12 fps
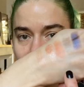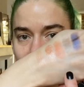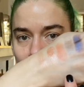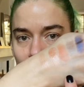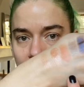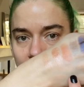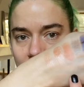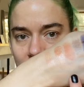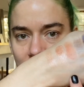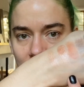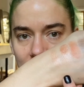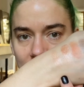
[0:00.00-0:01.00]
3 that
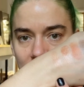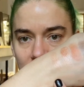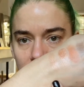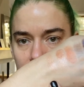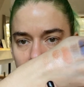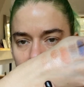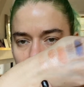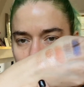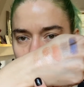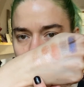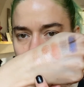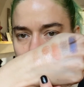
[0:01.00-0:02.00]
I have
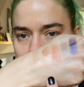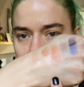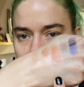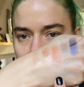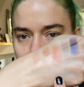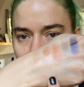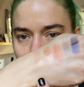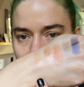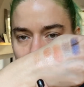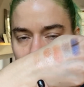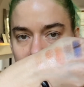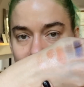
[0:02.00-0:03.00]
closest to my
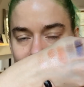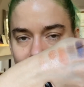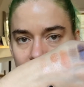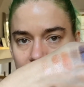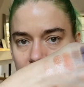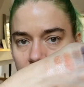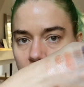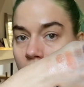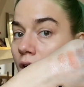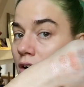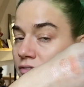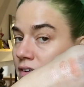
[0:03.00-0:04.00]
wrist
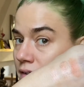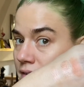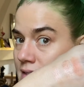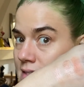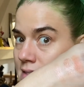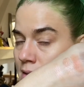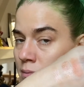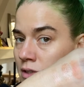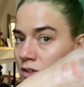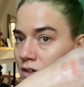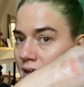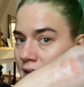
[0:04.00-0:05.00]
are very
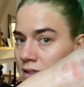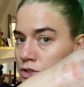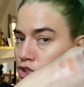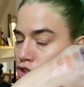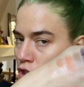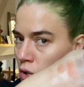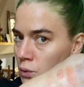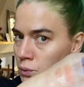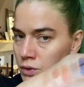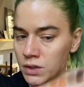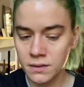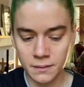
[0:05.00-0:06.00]
similar in tone.